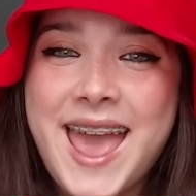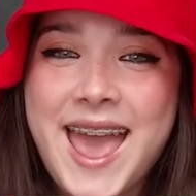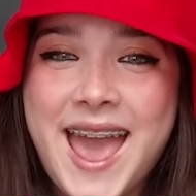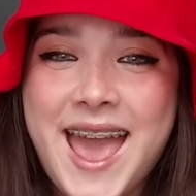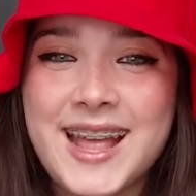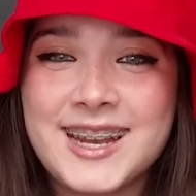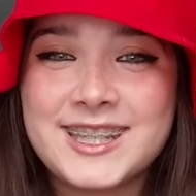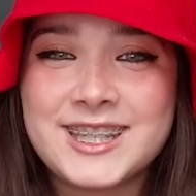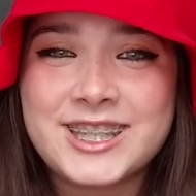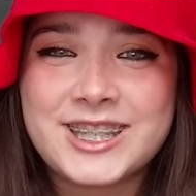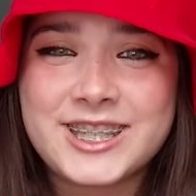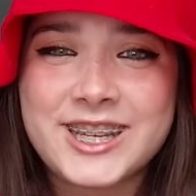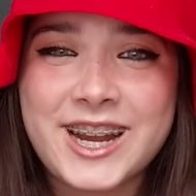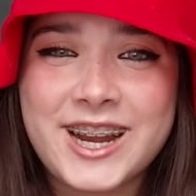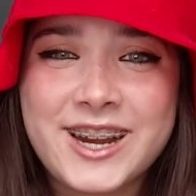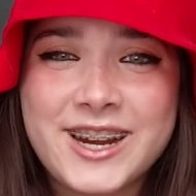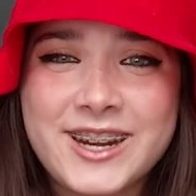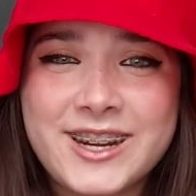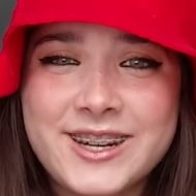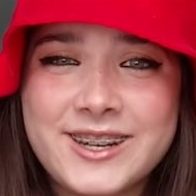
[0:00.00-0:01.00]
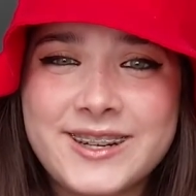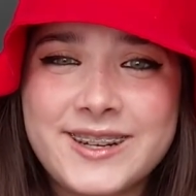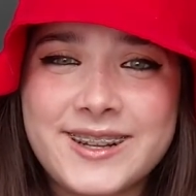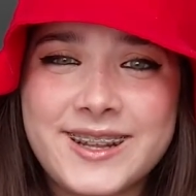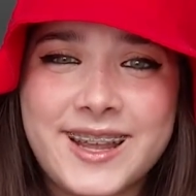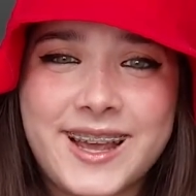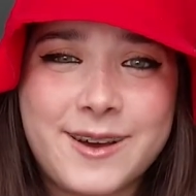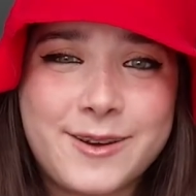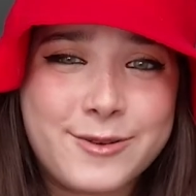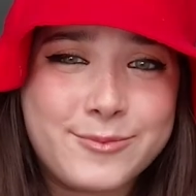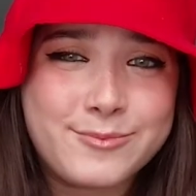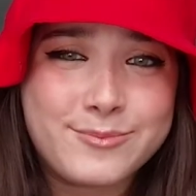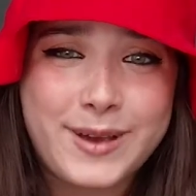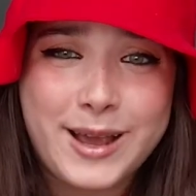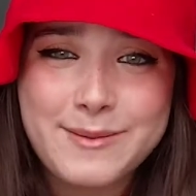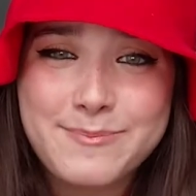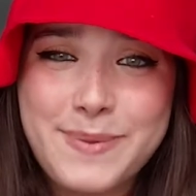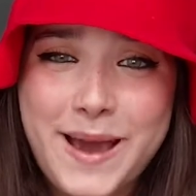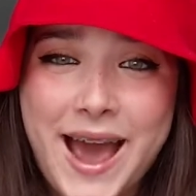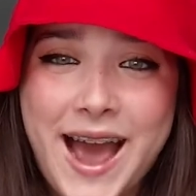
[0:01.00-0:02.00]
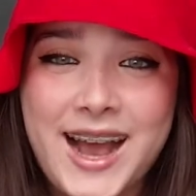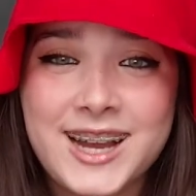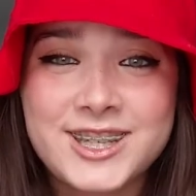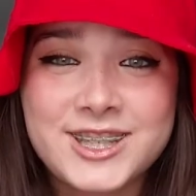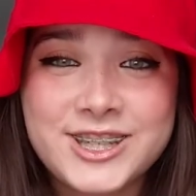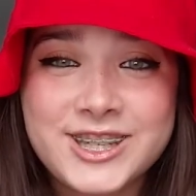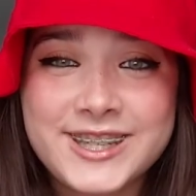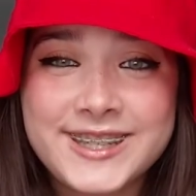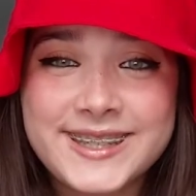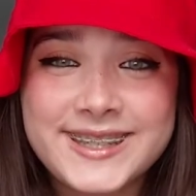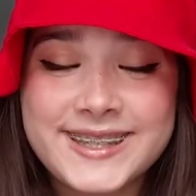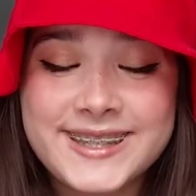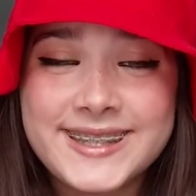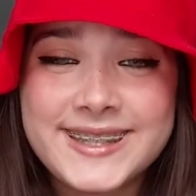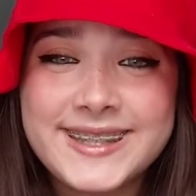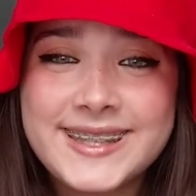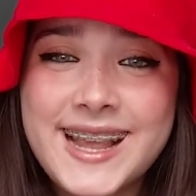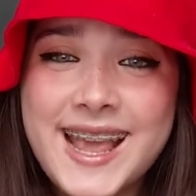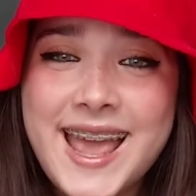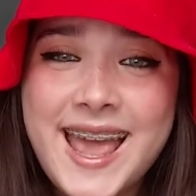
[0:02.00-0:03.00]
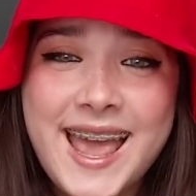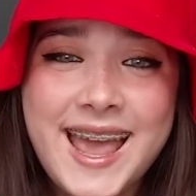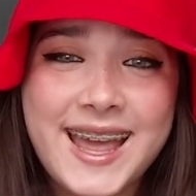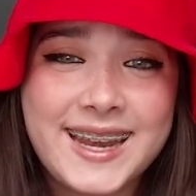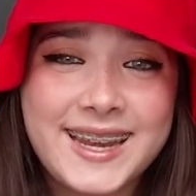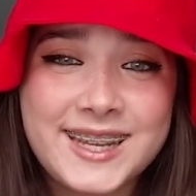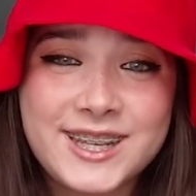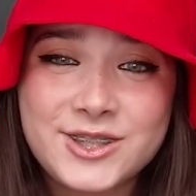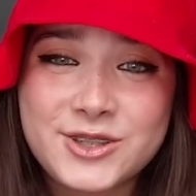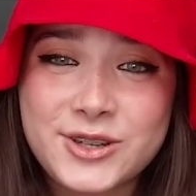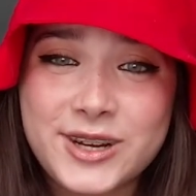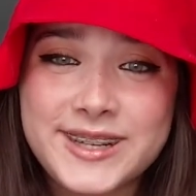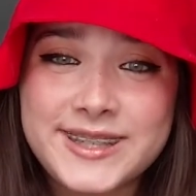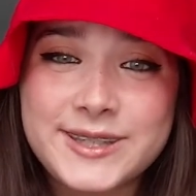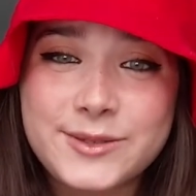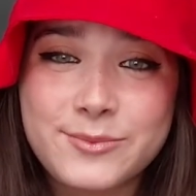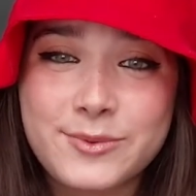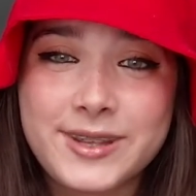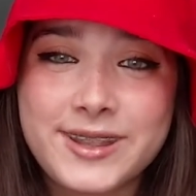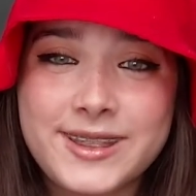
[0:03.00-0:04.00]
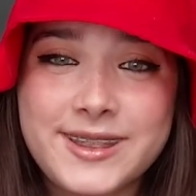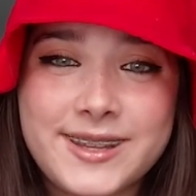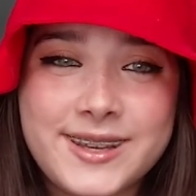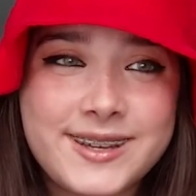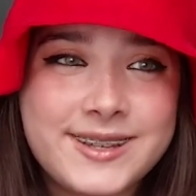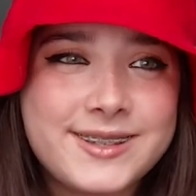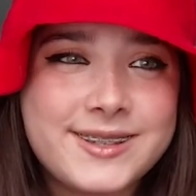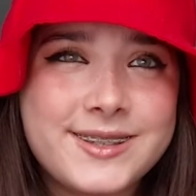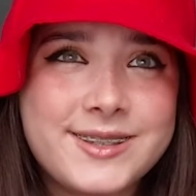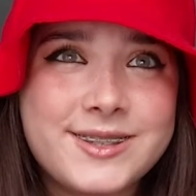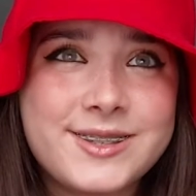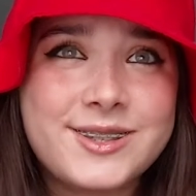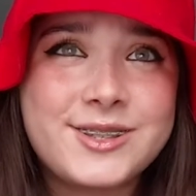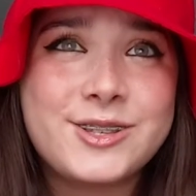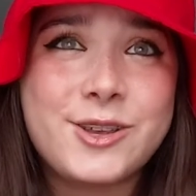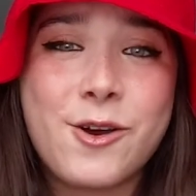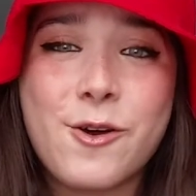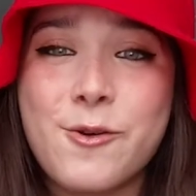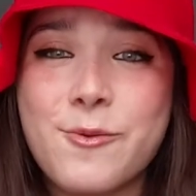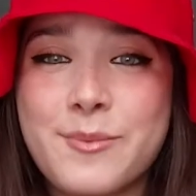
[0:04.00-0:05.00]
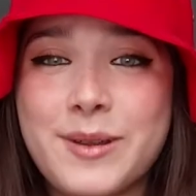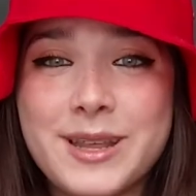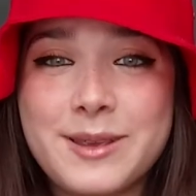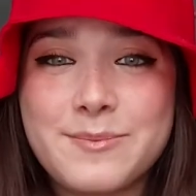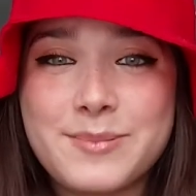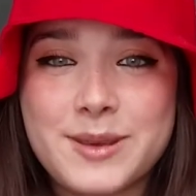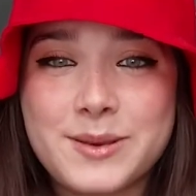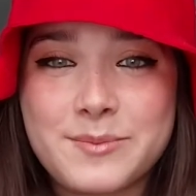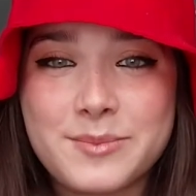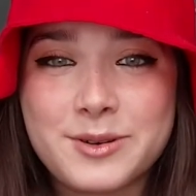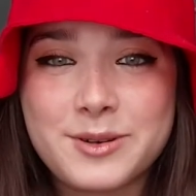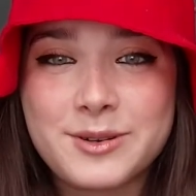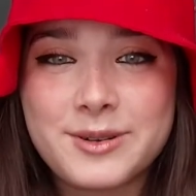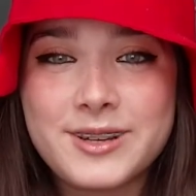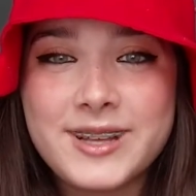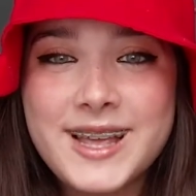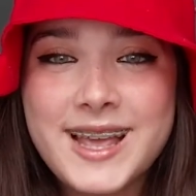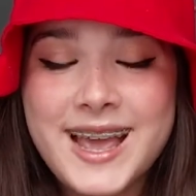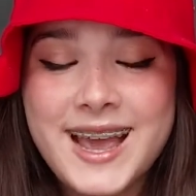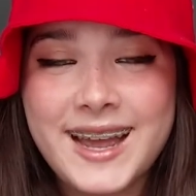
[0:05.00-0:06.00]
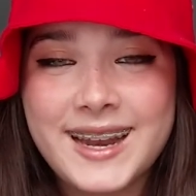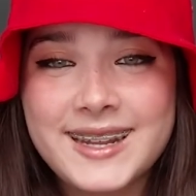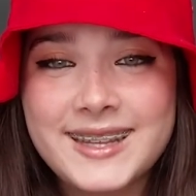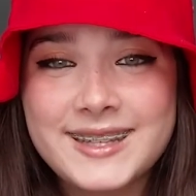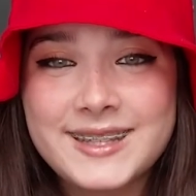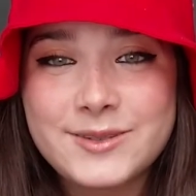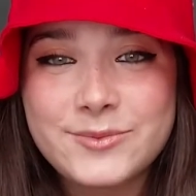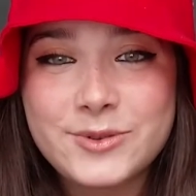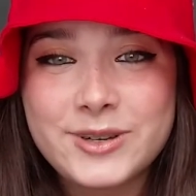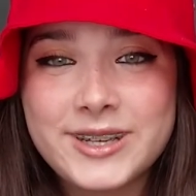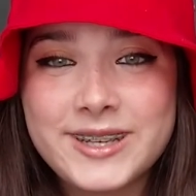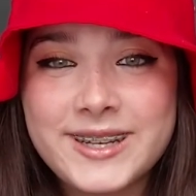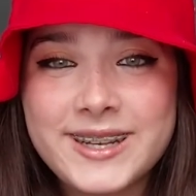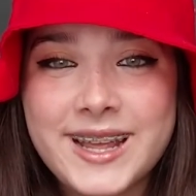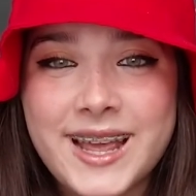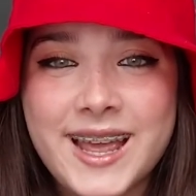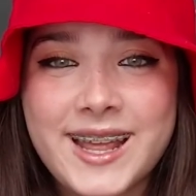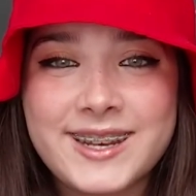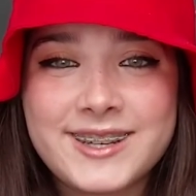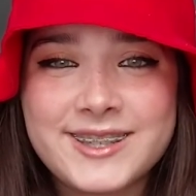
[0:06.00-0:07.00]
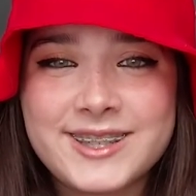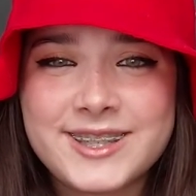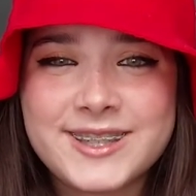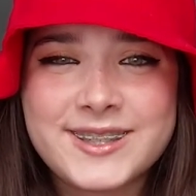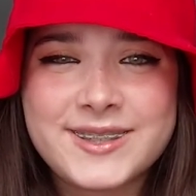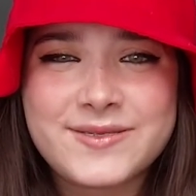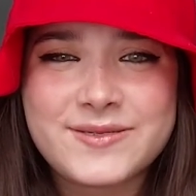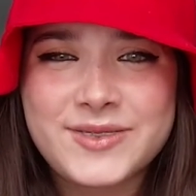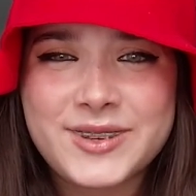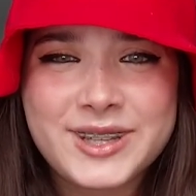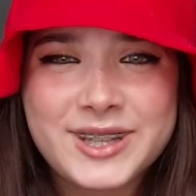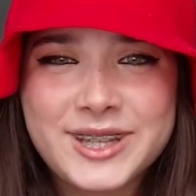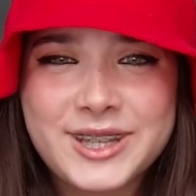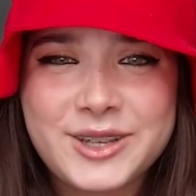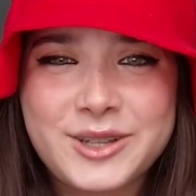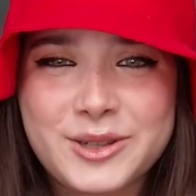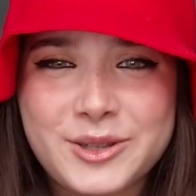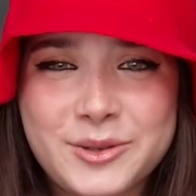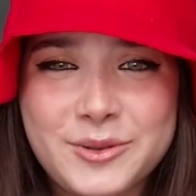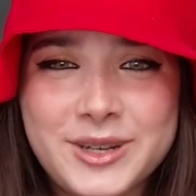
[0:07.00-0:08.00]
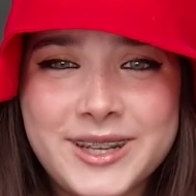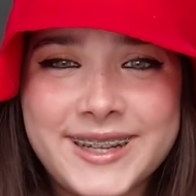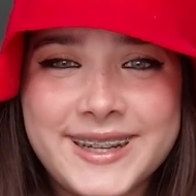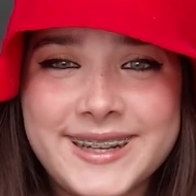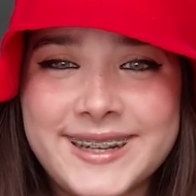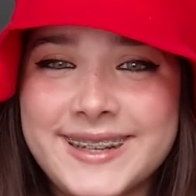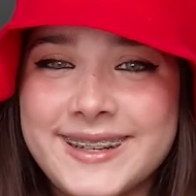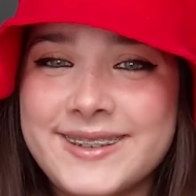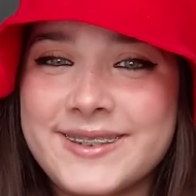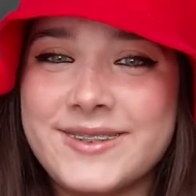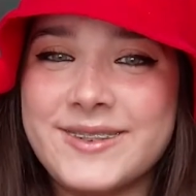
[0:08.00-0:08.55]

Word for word: and share um, my passions and interests with so many people at Eastwood and just feel included.